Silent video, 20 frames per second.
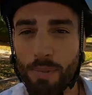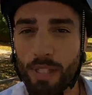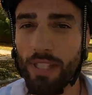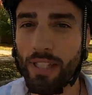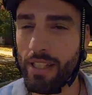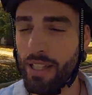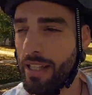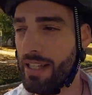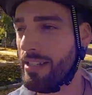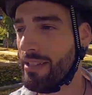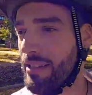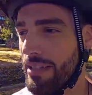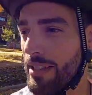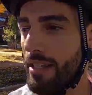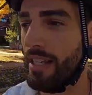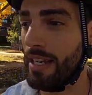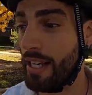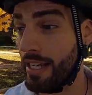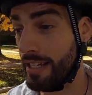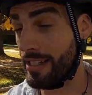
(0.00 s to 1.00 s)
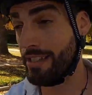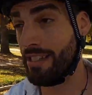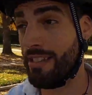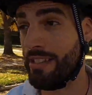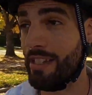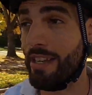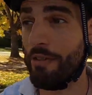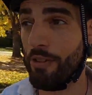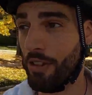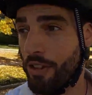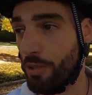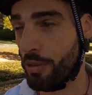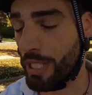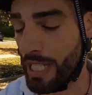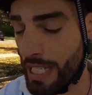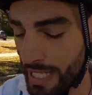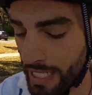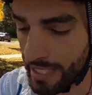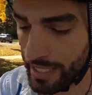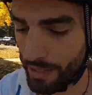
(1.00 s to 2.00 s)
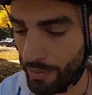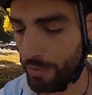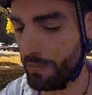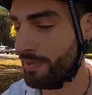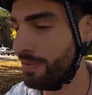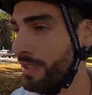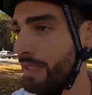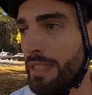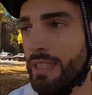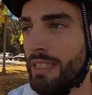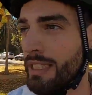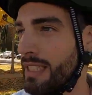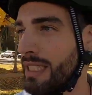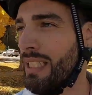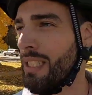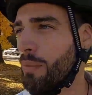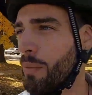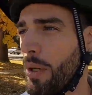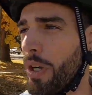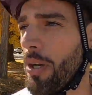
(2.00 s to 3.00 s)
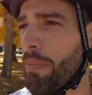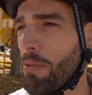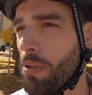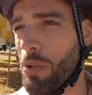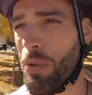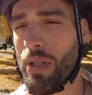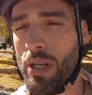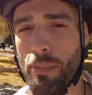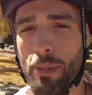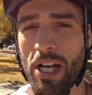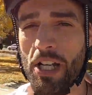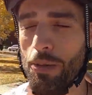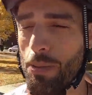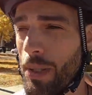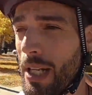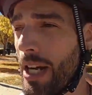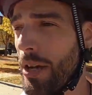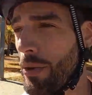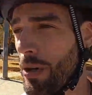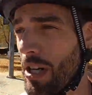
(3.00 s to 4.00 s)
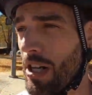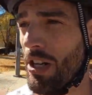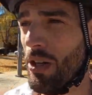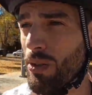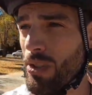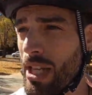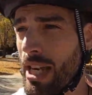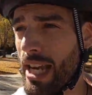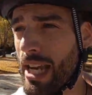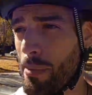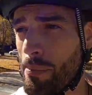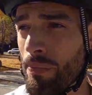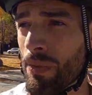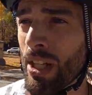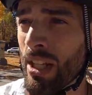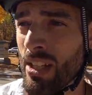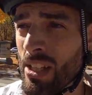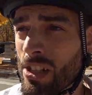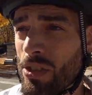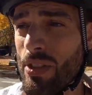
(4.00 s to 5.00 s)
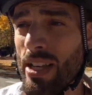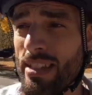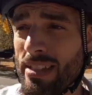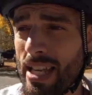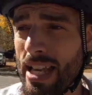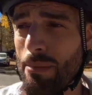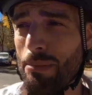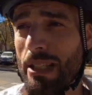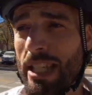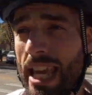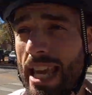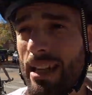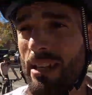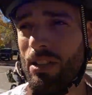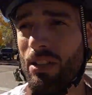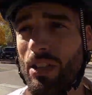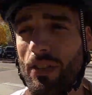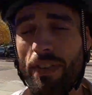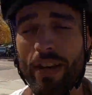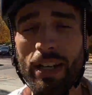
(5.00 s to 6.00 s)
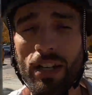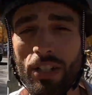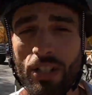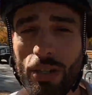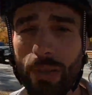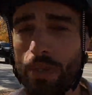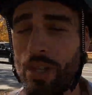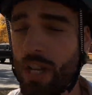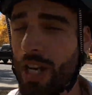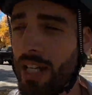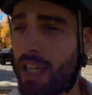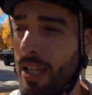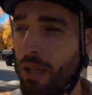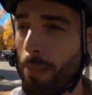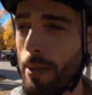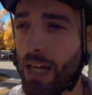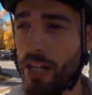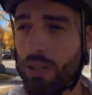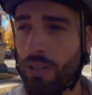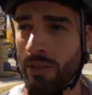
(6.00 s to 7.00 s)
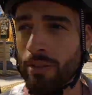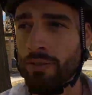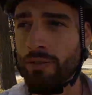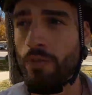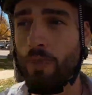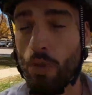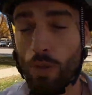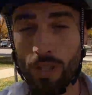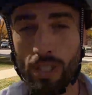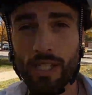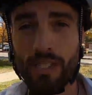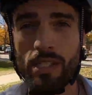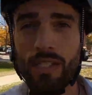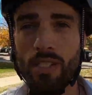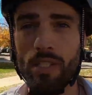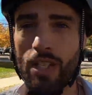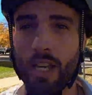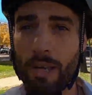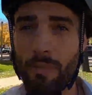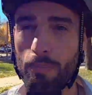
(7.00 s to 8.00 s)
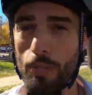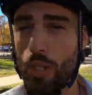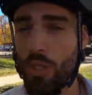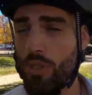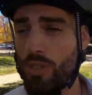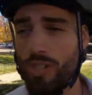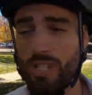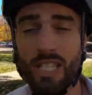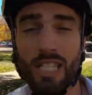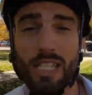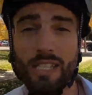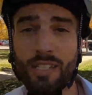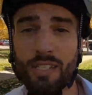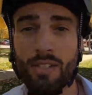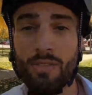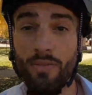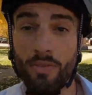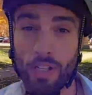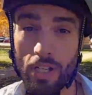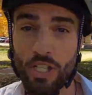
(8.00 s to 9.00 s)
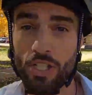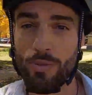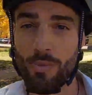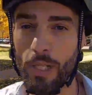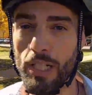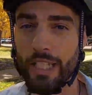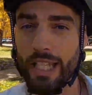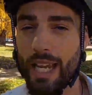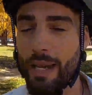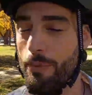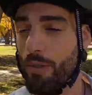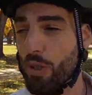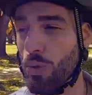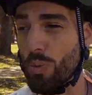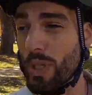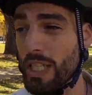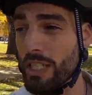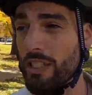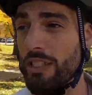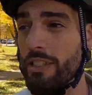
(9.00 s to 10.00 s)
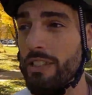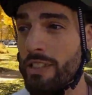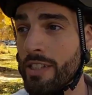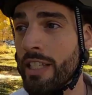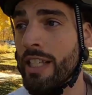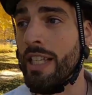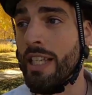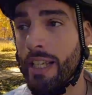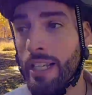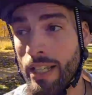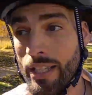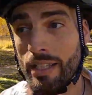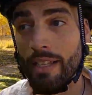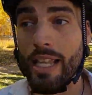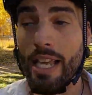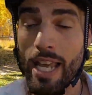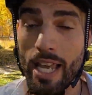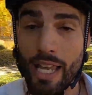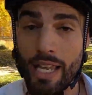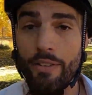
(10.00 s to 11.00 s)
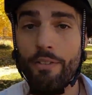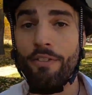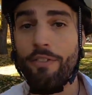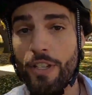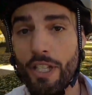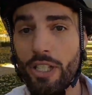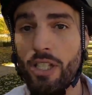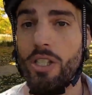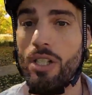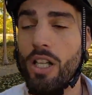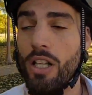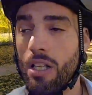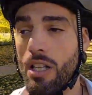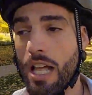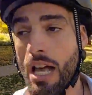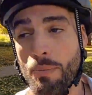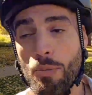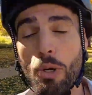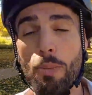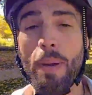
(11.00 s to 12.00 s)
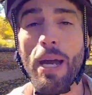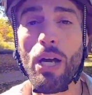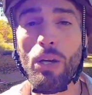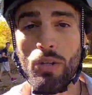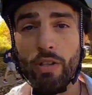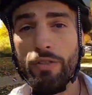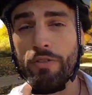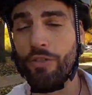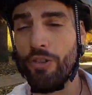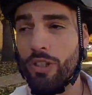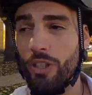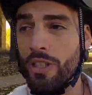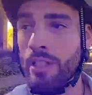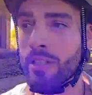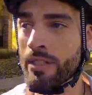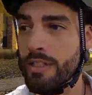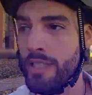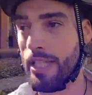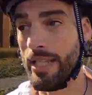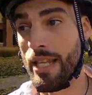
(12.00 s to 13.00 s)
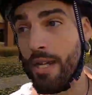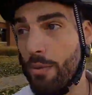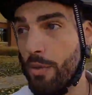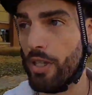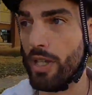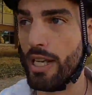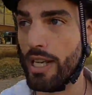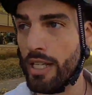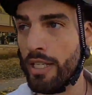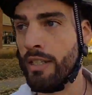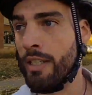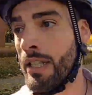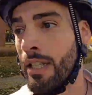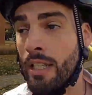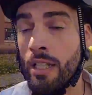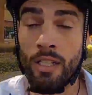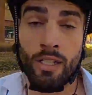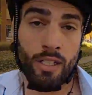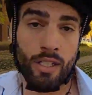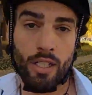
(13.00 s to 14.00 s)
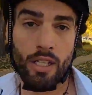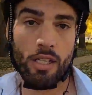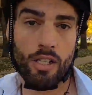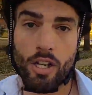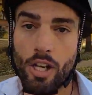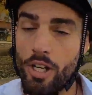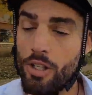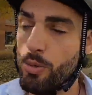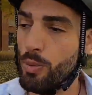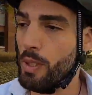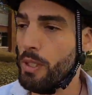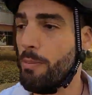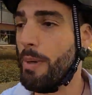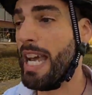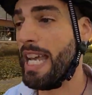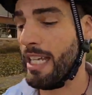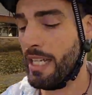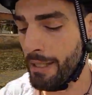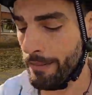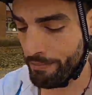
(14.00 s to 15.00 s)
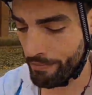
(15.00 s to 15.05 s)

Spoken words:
to assist level 3, and we were up to 20 miles per hour in no time. So that's that mechanical advantage I was talking about for these hub motors and these very small diameter wheels. They feel a lot more powerful than they would on a large wheel bike.